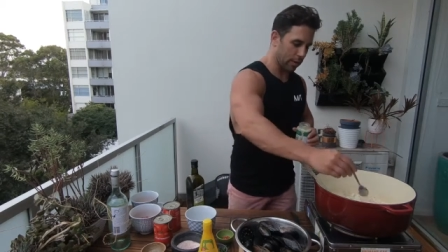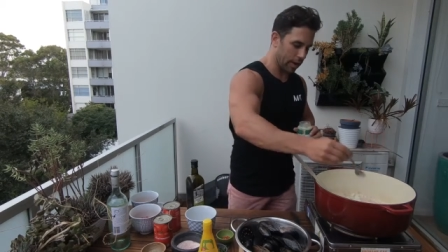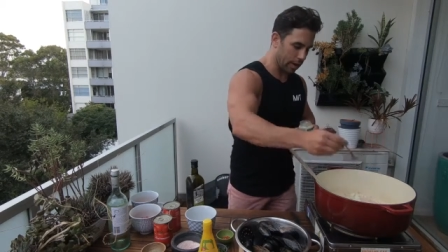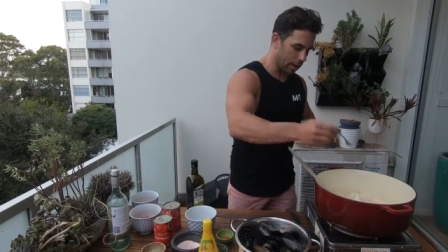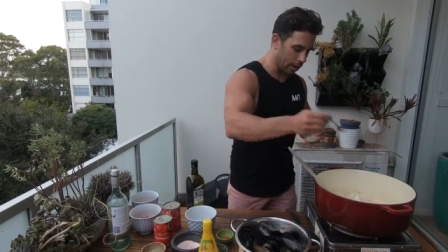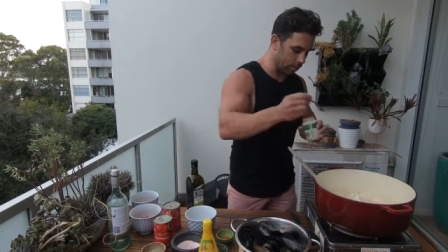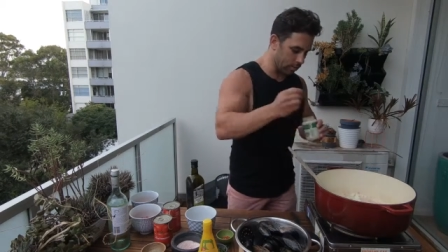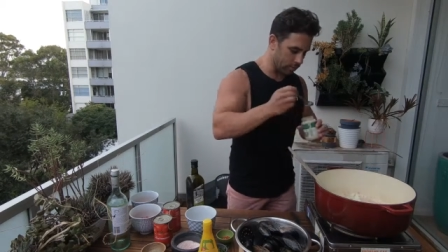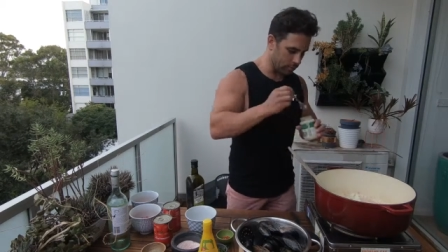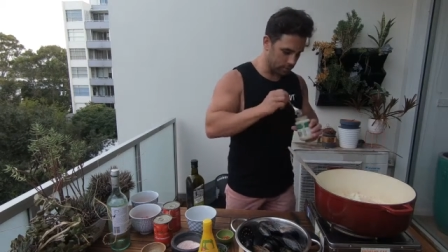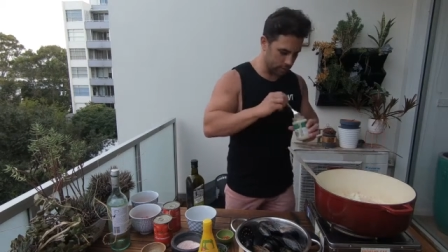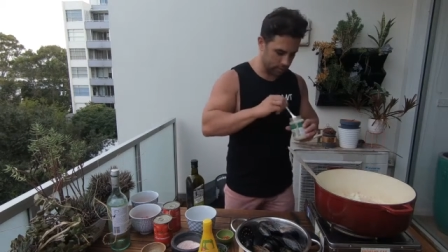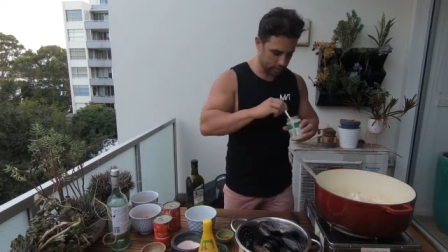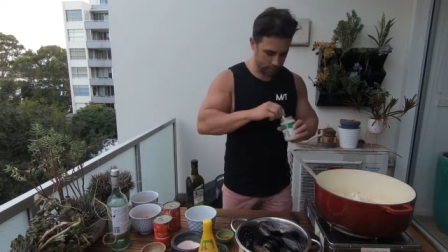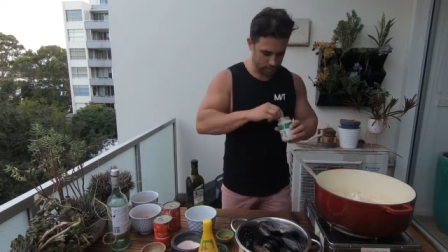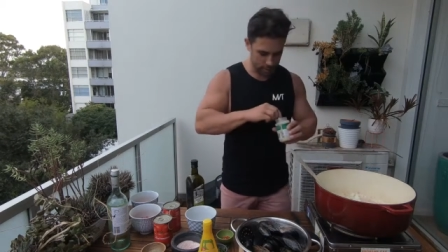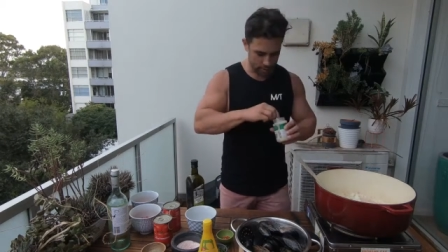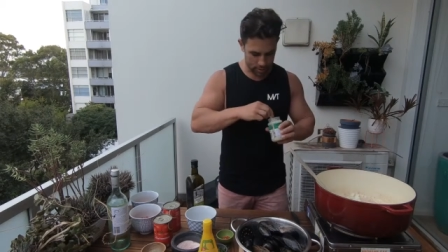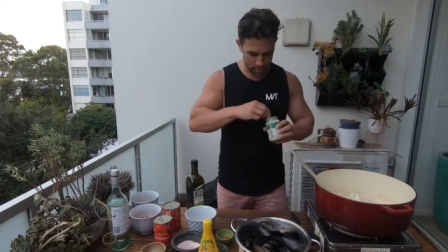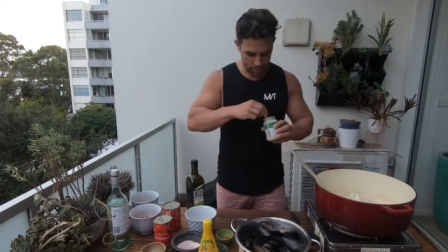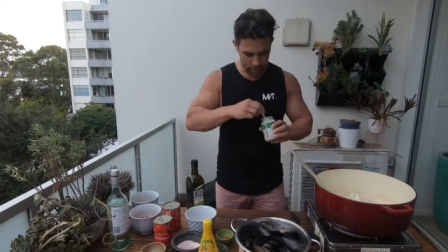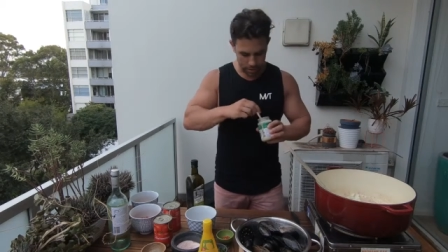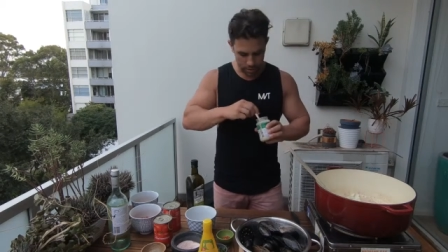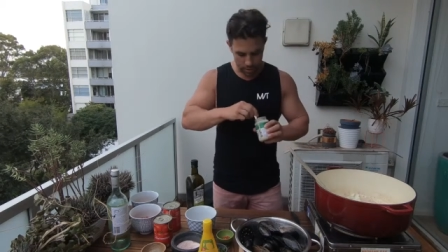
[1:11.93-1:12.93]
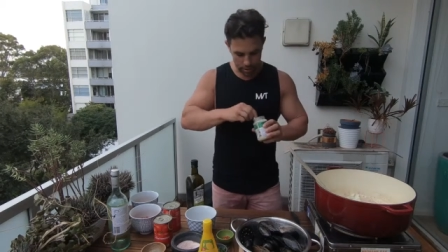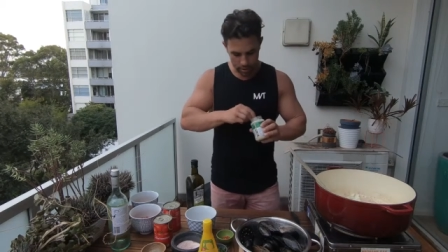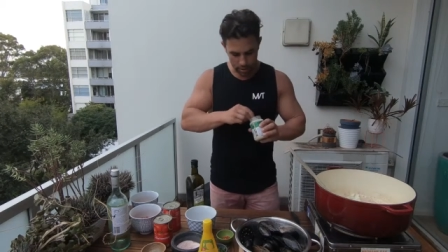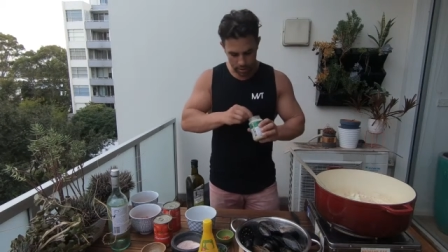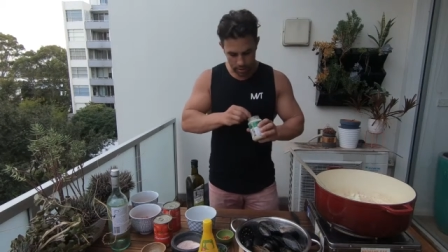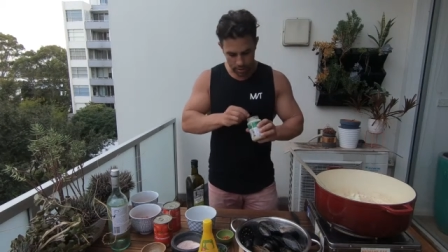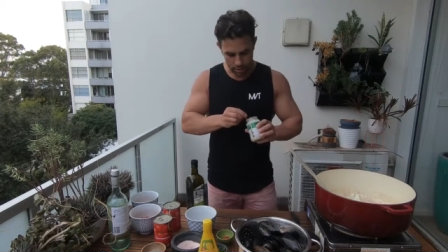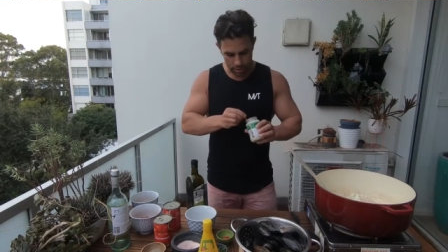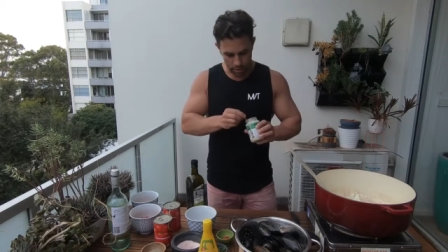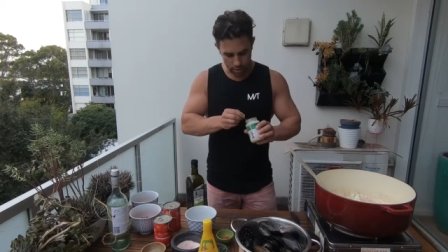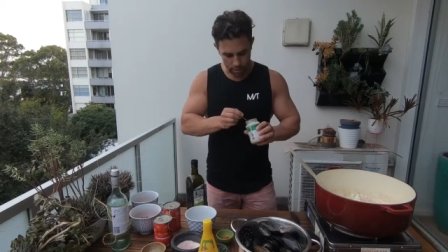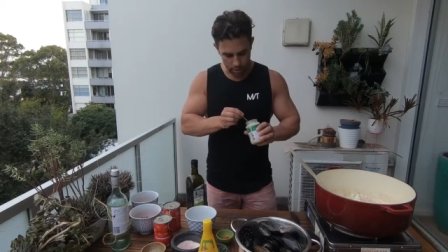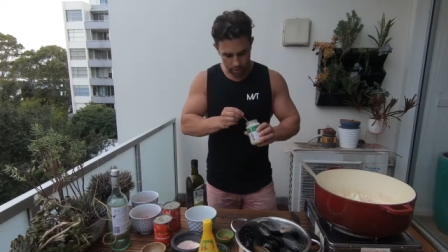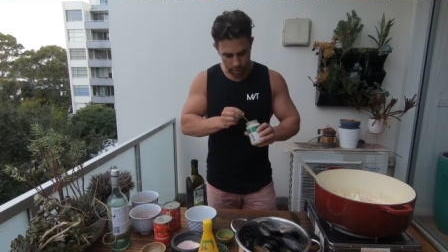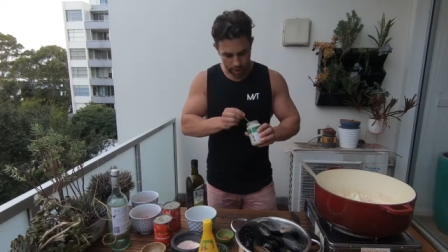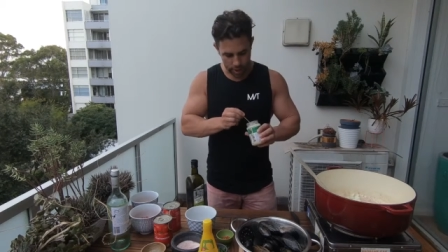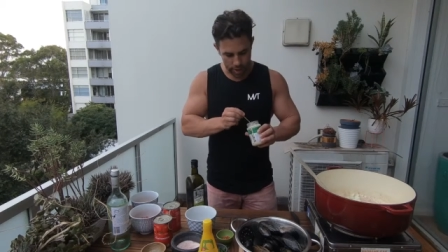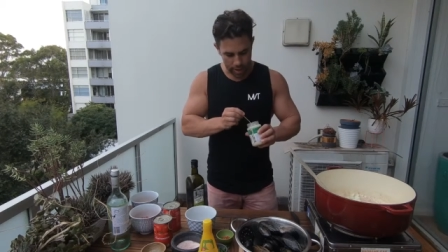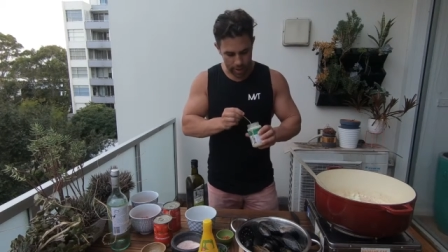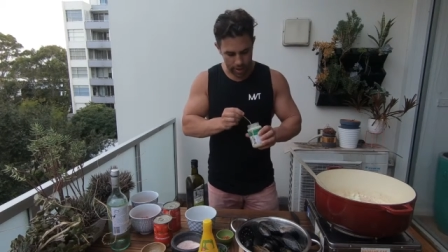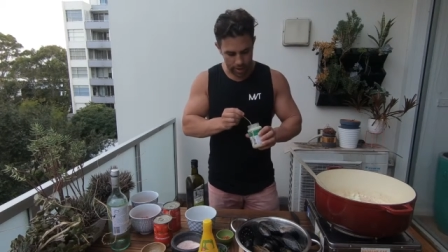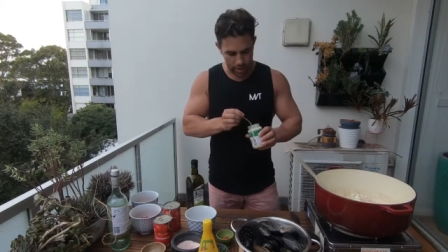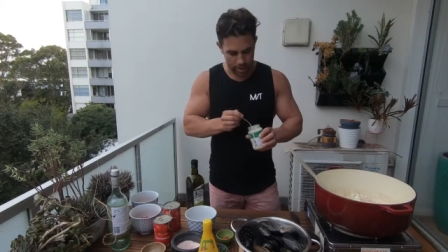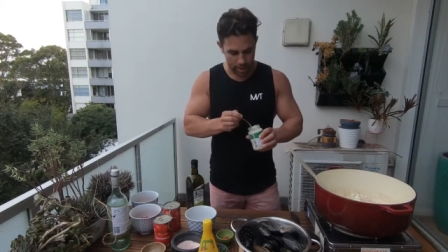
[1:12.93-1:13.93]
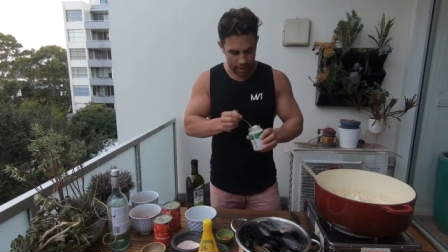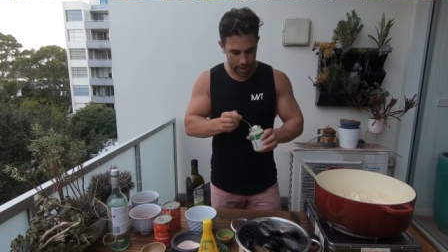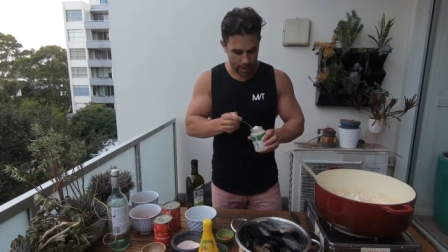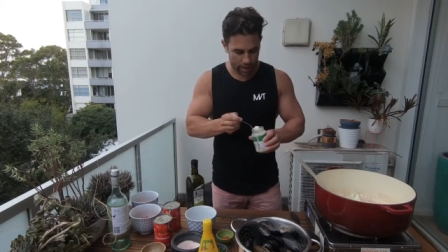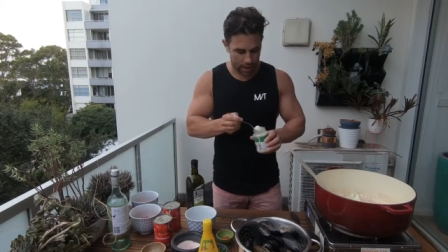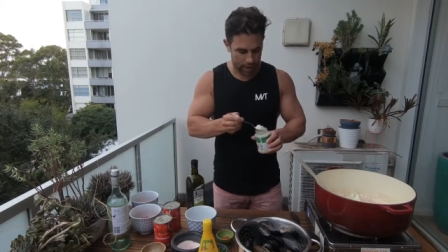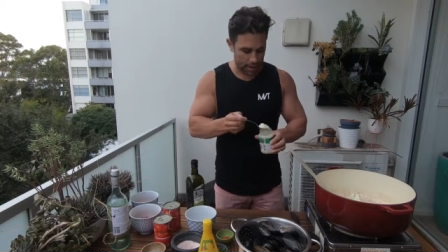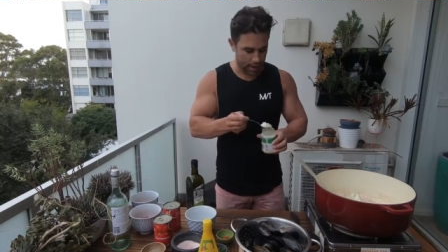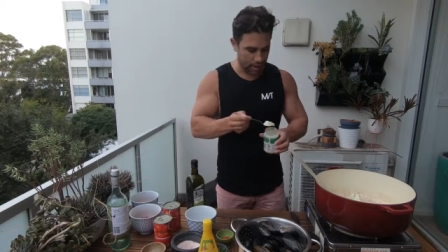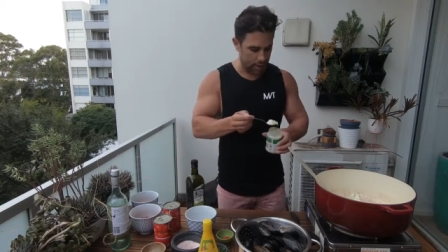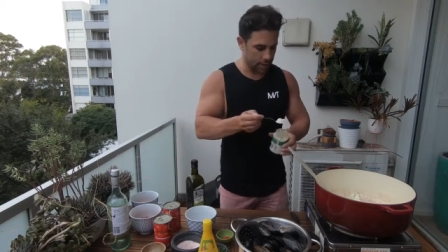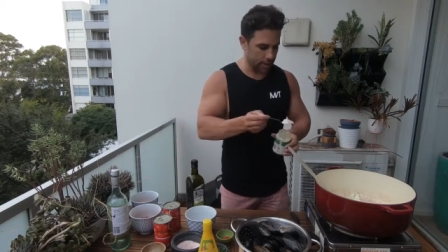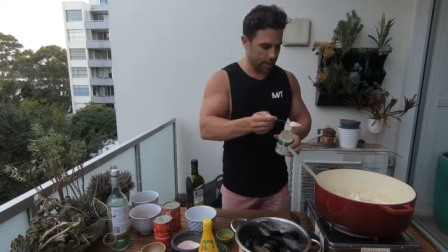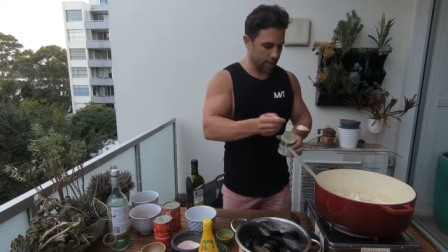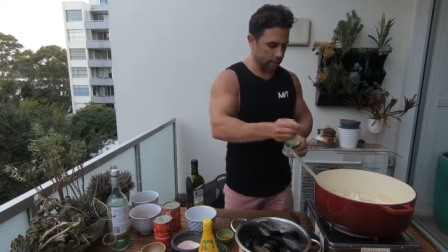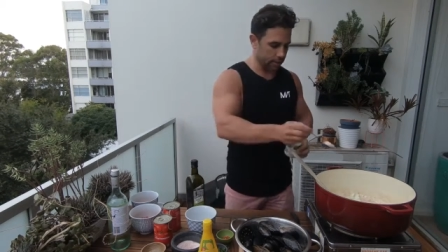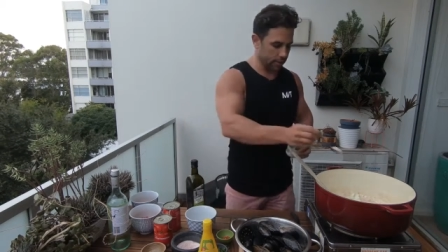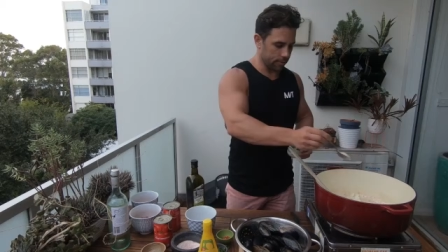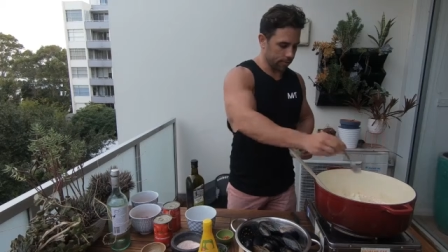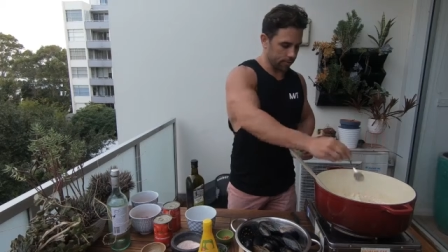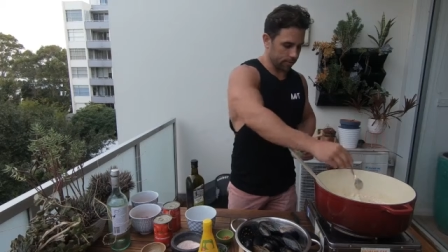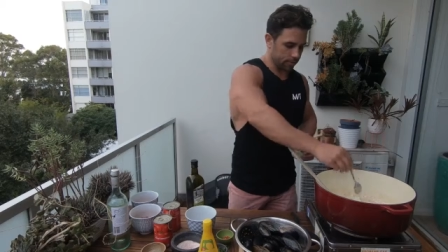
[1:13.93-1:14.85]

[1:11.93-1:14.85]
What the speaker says: well. So add in that garlic.